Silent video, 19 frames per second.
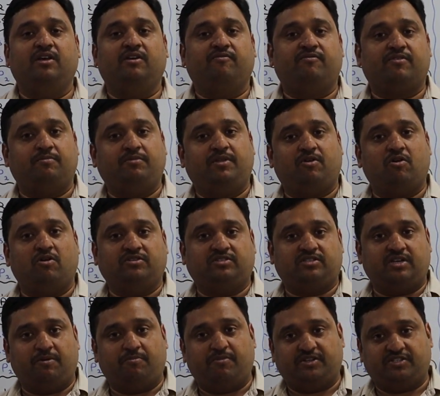From the
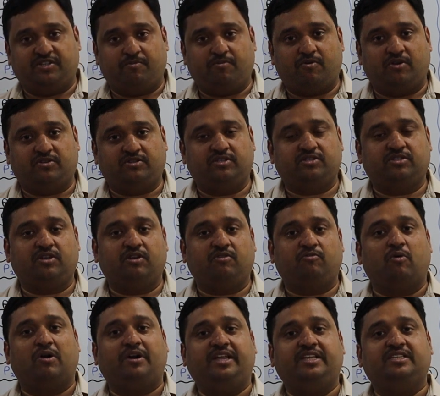constant pressure process,
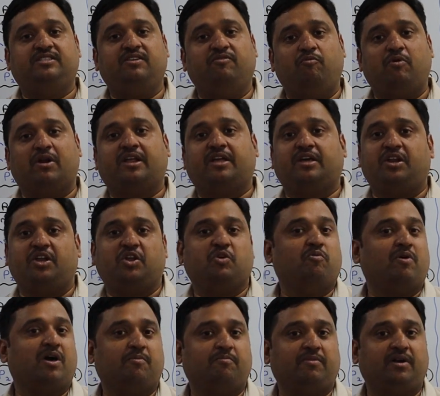what is the work
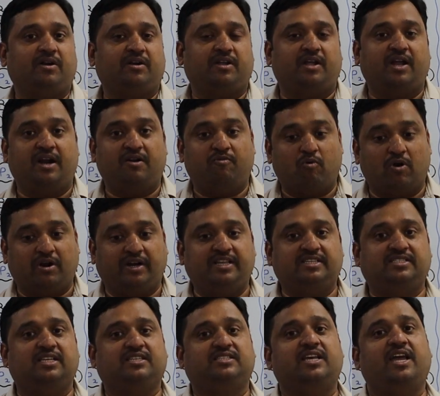requirement and what
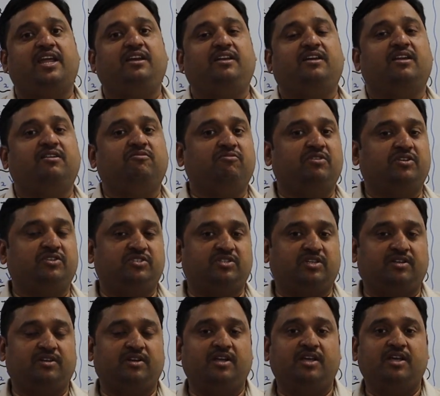is the sign
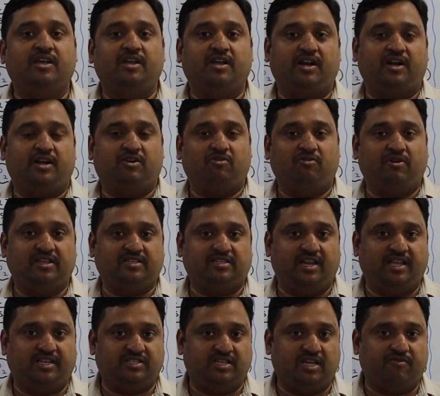convention? In today's
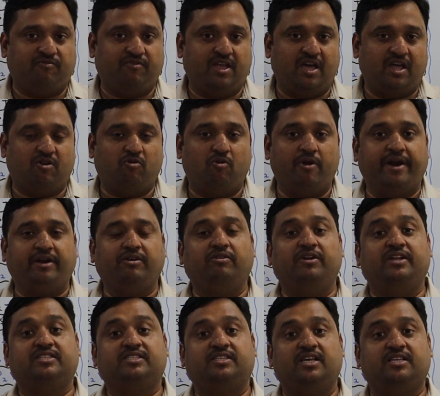lecture, we are going to
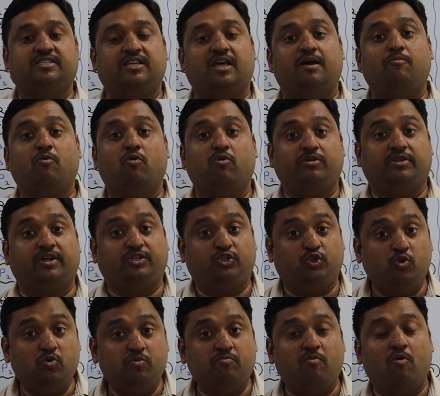discuss about the
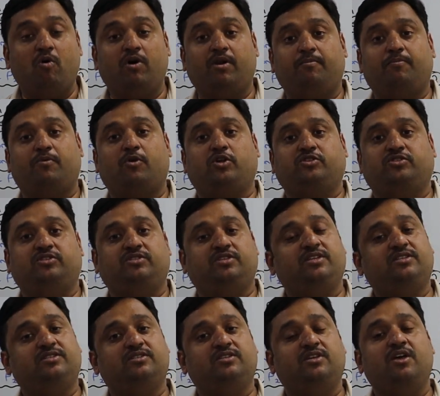two more
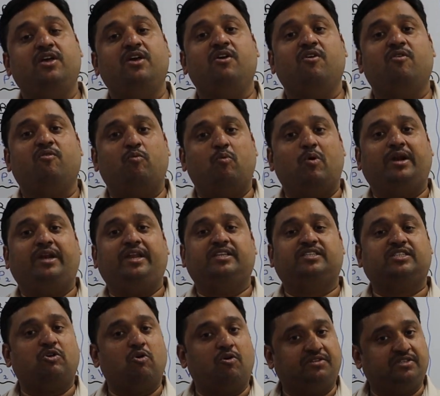processes. One
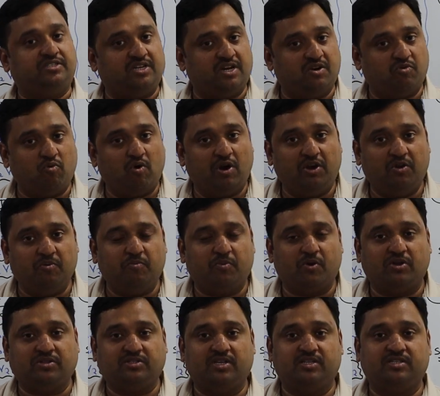is constant volume
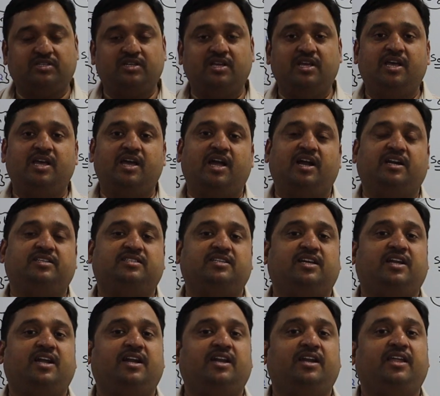process and
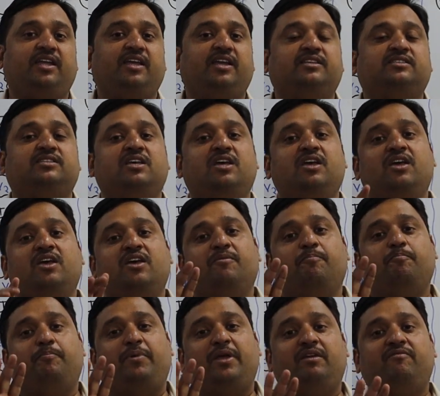second is
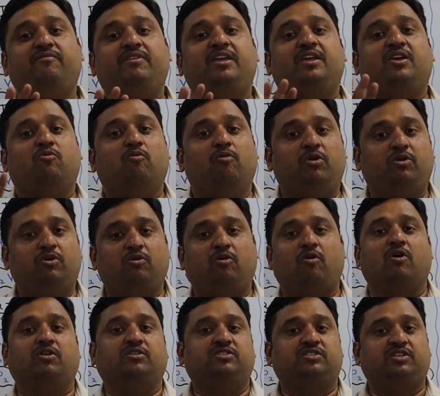PV equal to
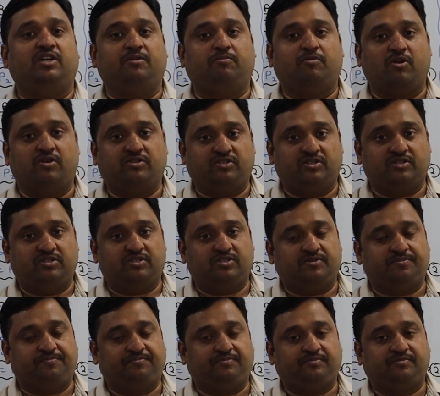constant process.